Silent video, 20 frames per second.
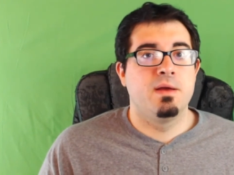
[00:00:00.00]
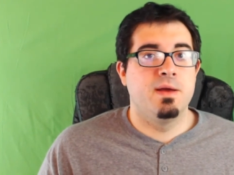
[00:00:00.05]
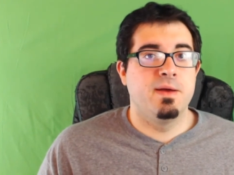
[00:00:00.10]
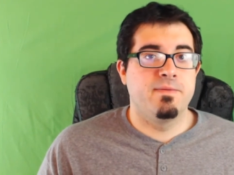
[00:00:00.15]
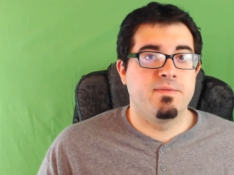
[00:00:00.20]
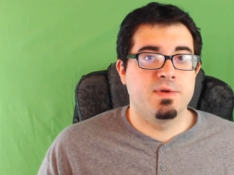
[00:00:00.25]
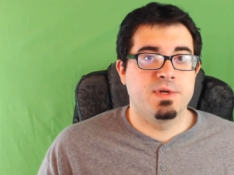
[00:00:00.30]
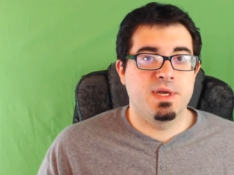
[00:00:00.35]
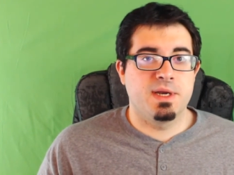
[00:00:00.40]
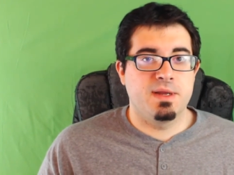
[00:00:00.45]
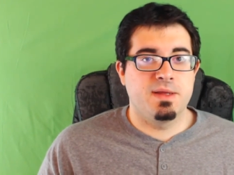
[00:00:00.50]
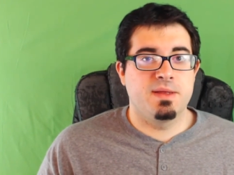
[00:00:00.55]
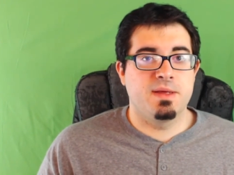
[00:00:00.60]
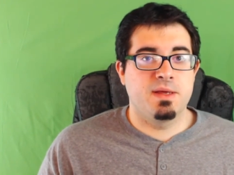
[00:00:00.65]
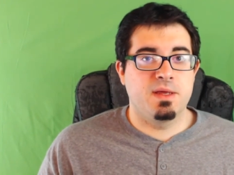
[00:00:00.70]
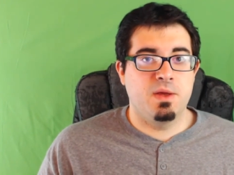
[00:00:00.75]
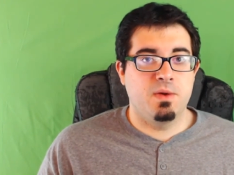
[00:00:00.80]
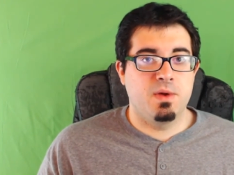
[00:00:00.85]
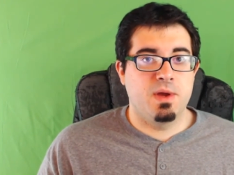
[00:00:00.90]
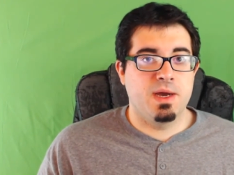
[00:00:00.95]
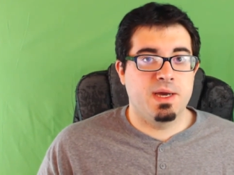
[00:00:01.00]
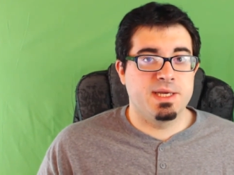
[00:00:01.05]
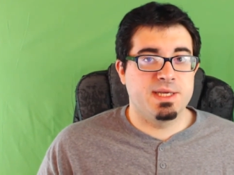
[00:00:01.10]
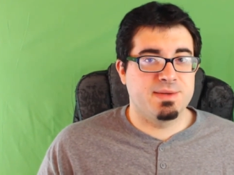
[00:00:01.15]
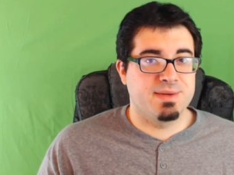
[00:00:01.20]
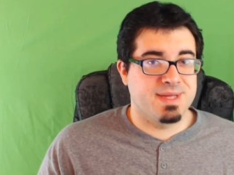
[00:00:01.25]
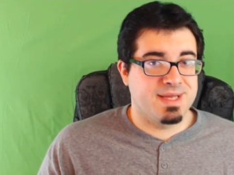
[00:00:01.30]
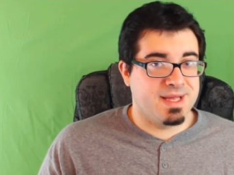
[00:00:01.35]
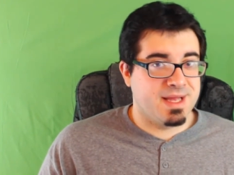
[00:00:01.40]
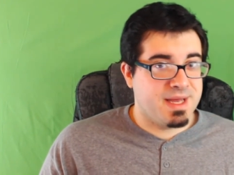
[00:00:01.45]
If there's anything you
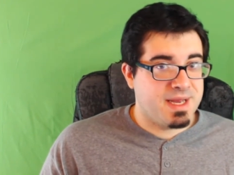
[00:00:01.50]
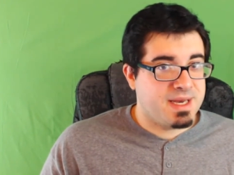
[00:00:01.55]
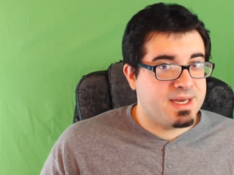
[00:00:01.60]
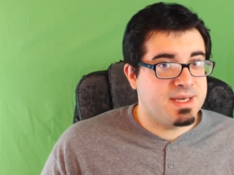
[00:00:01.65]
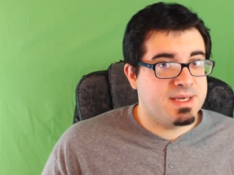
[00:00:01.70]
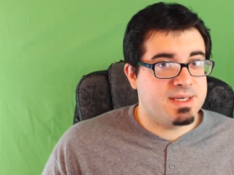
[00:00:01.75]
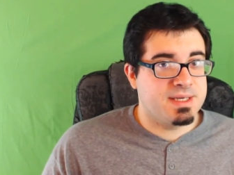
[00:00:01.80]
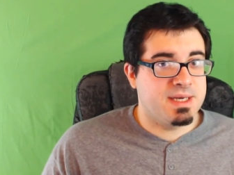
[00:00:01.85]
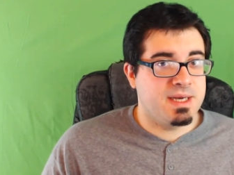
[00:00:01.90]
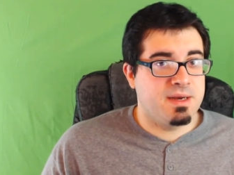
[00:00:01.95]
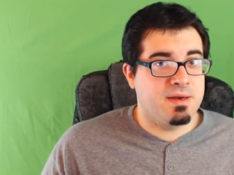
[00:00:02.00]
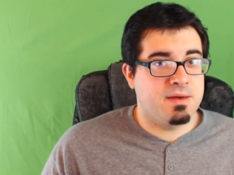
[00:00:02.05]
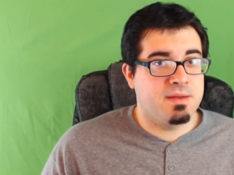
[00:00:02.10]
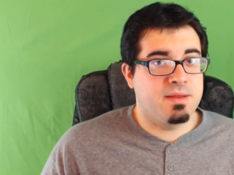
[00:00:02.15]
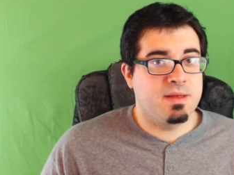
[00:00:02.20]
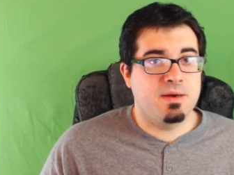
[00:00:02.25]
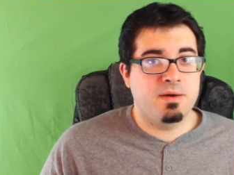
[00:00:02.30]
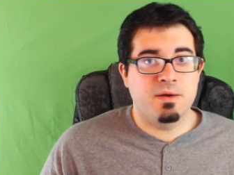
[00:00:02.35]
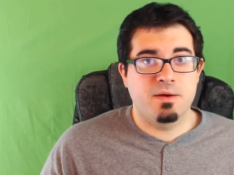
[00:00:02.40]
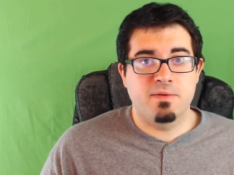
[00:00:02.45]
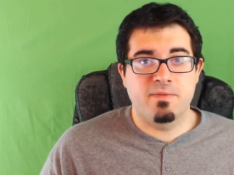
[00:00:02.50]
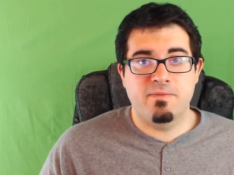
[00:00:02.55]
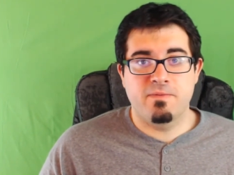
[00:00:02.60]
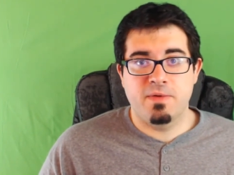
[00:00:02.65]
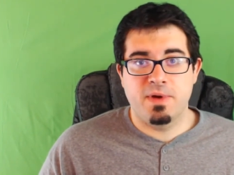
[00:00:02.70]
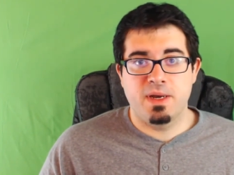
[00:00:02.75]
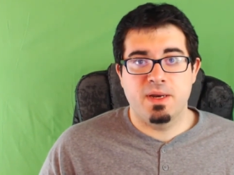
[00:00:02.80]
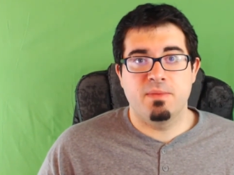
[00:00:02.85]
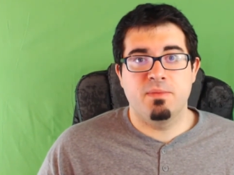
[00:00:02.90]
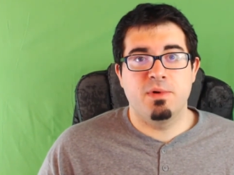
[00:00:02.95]
guys would like to see on there, you're
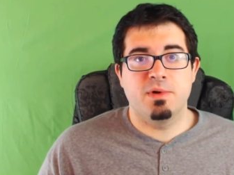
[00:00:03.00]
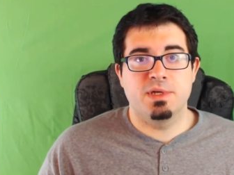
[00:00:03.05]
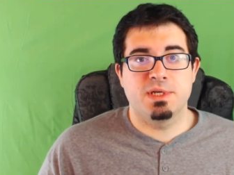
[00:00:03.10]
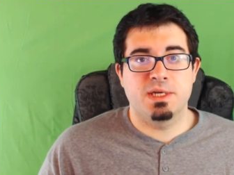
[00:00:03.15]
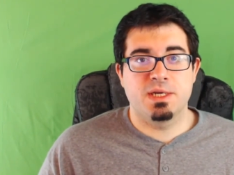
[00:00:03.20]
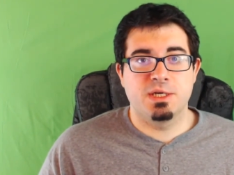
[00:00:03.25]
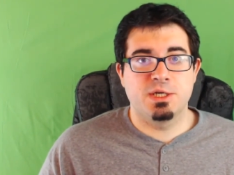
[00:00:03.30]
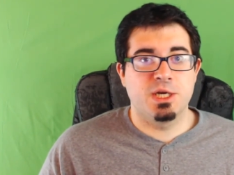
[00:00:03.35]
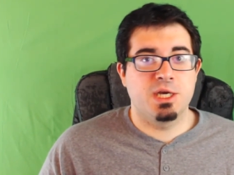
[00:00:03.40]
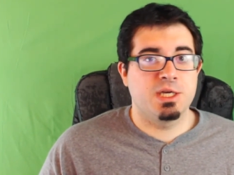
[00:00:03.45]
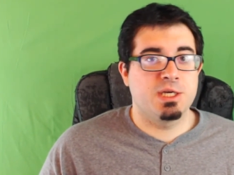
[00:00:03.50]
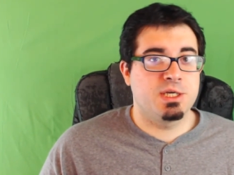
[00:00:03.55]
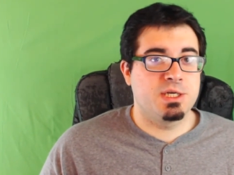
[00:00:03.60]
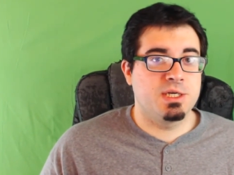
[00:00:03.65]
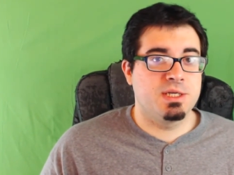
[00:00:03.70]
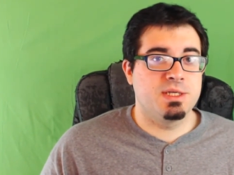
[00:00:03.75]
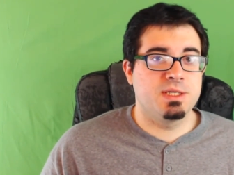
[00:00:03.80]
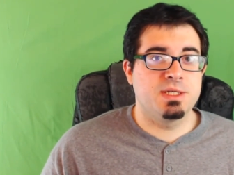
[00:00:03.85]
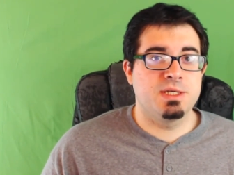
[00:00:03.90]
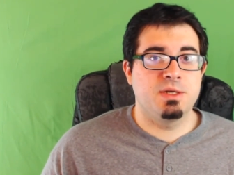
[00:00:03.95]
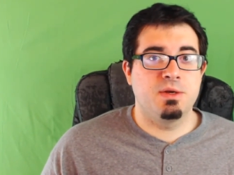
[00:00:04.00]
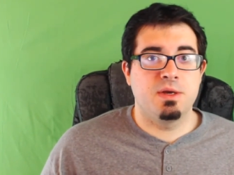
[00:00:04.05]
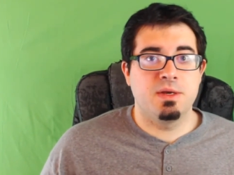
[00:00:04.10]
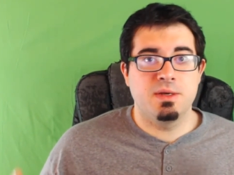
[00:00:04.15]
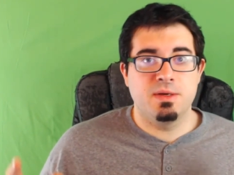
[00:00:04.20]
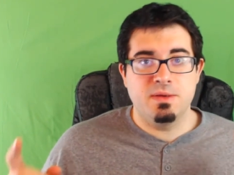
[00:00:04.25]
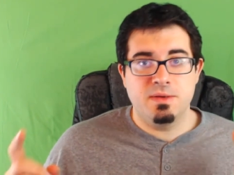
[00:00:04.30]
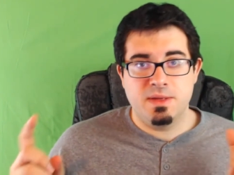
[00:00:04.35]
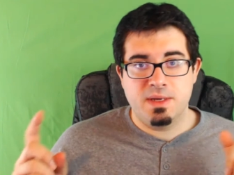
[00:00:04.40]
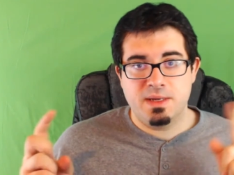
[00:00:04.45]
free to put suggestions. You can
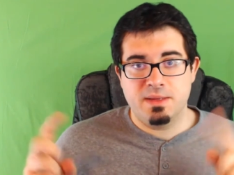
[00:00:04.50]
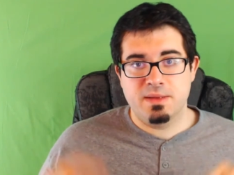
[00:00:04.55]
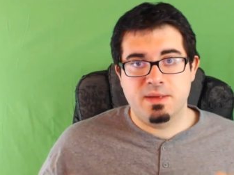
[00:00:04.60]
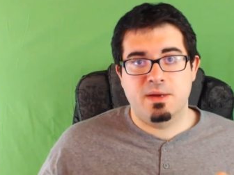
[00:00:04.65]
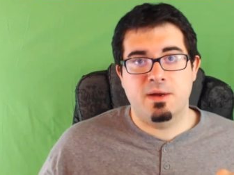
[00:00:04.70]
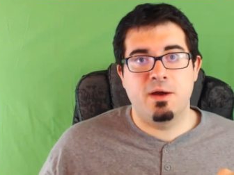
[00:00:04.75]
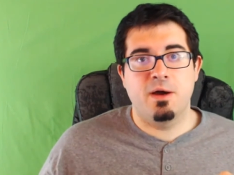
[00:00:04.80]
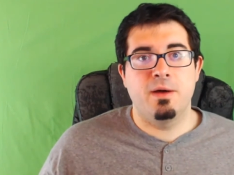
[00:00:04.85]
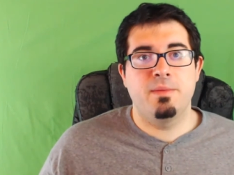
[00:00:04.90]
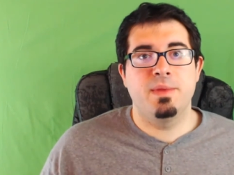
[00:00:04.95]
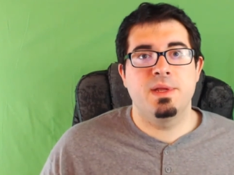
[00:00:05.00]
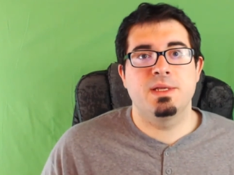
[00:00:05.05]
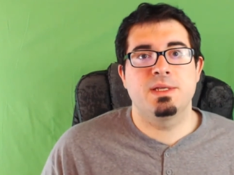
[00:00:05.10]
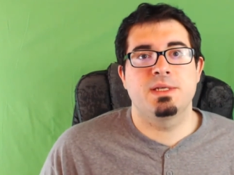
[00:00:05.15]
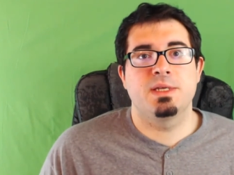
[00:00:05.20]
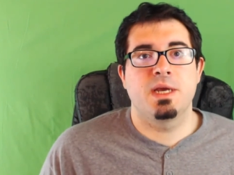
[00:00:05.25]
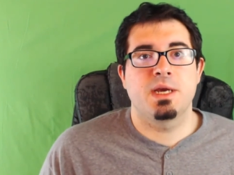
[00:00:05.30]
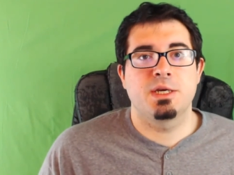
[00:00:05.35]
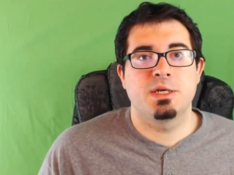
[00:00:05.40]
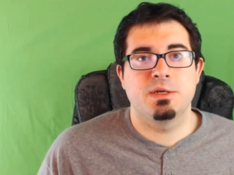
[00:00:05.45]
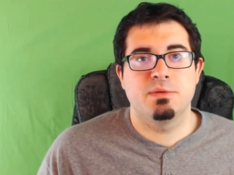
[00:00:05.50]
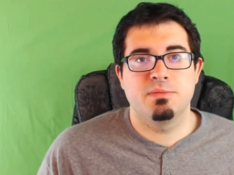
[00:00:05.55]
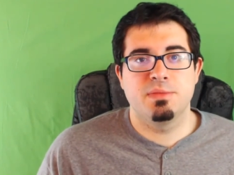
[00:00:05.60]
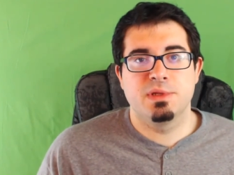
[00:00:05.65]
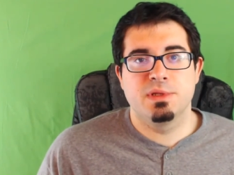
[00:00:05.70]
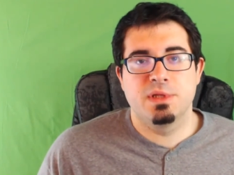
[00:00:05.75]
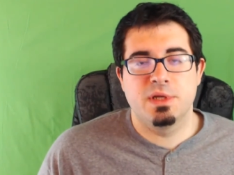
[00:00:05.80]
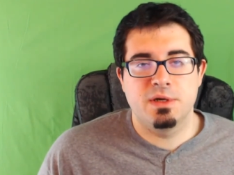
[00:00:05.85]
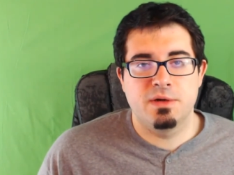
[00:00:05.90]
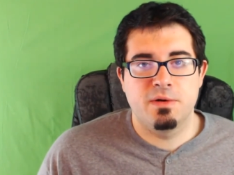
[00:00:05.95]
do that in the comments section
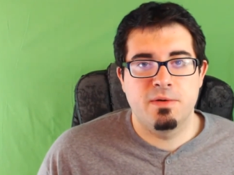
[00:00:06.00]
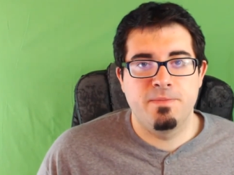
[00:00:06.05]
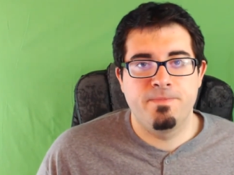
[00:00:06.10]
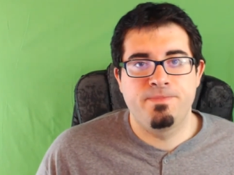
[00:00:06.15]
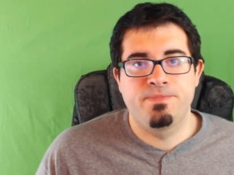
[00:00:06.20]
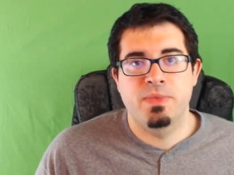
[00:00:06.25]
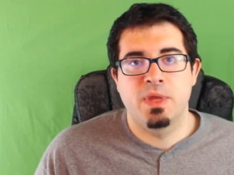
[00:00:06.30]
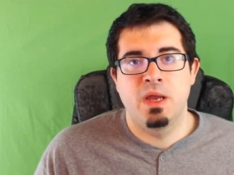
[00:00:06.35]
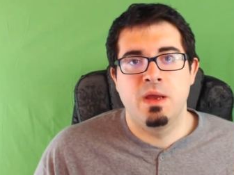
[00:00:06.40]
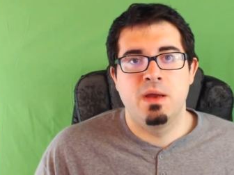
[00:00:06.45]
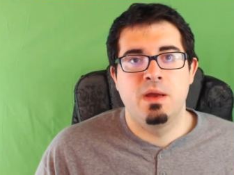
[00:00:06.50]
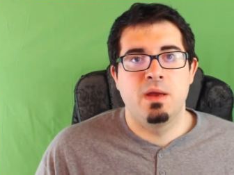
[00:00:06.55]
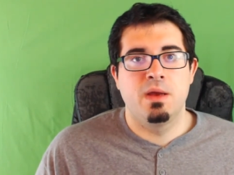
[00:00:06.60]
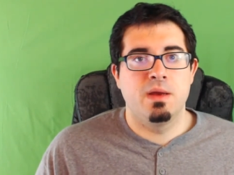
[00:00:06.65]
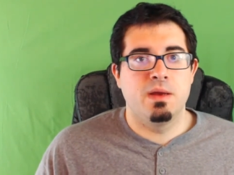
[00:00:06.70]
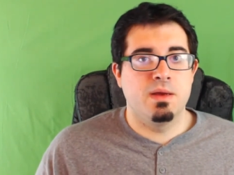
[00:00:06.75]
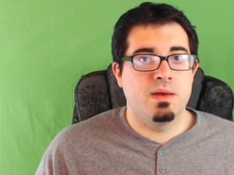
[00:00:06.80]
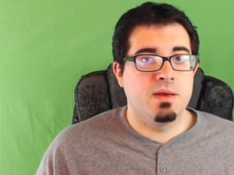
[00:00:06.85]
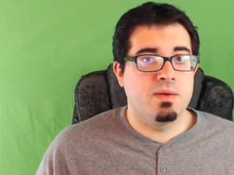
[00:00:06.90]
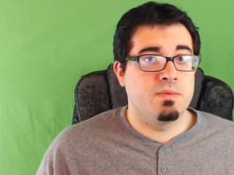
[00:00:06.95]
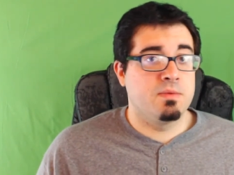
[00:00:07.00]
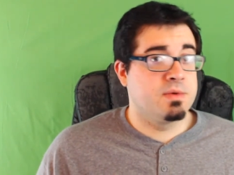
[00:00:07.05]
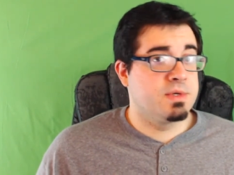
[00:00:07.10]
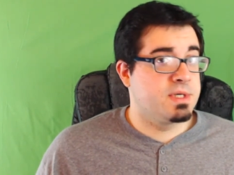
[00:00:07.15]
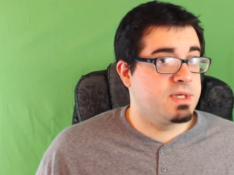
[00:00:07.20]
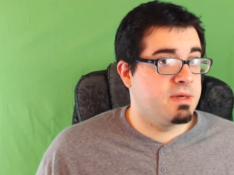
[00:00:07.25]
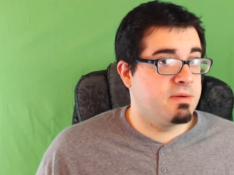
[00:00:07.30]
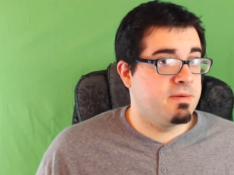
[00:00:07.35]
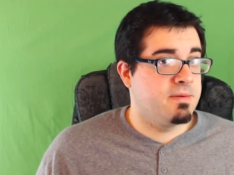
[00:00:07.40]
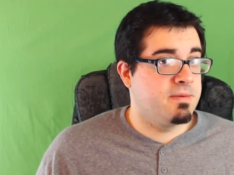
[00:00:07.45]
below, and we'll
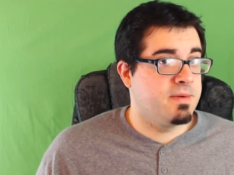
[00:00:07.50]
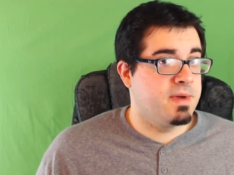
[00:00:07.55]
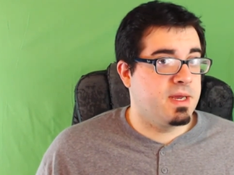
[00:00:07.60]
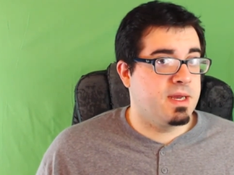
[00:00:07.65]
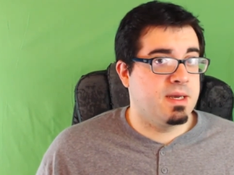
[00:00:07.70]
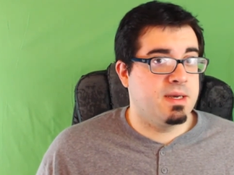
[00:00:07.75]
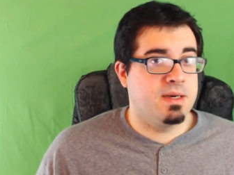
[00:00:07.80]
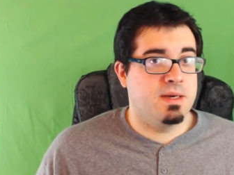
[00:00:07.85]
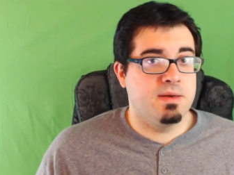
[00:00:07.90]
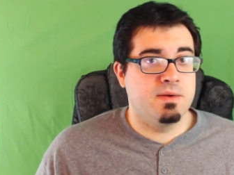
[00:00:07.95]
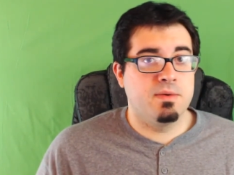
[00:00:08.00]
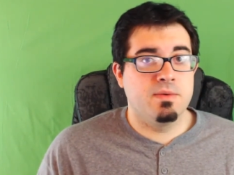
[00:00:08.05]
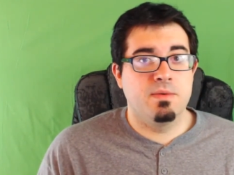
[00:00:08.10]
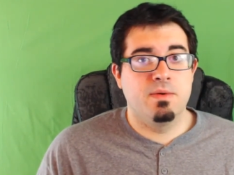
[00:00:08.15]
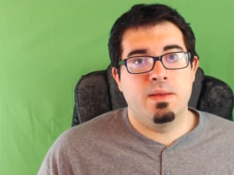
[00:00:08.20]
see what we can do.